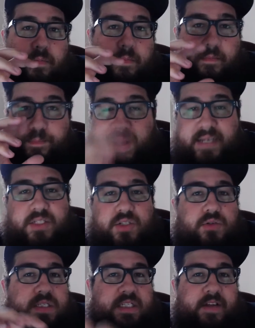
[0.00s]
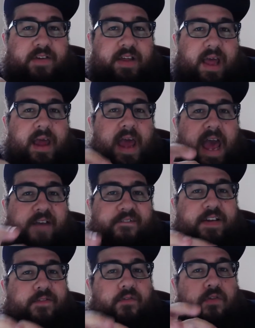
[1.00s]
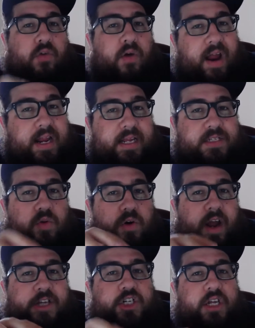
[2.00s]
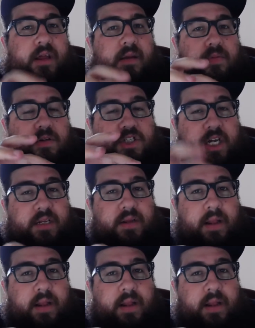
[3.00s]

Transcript: pistols and stuff like that, have different varieties where you're actually able to change it.